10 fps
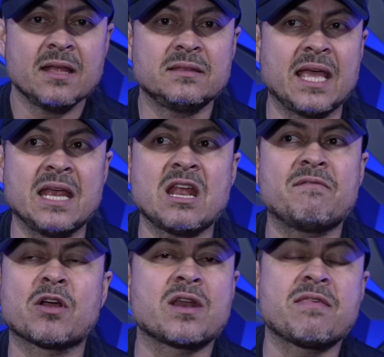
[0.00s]
They
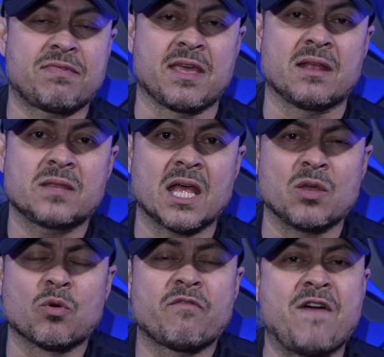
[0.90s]
never gonna think that
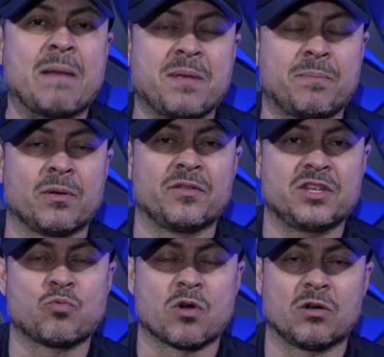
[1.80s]
there were fat people on
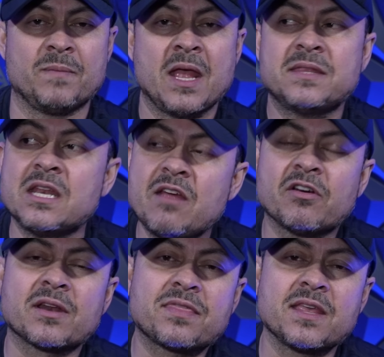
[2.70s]
this world. They're never
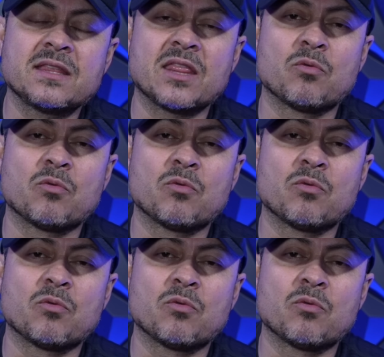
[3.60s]
gonna think that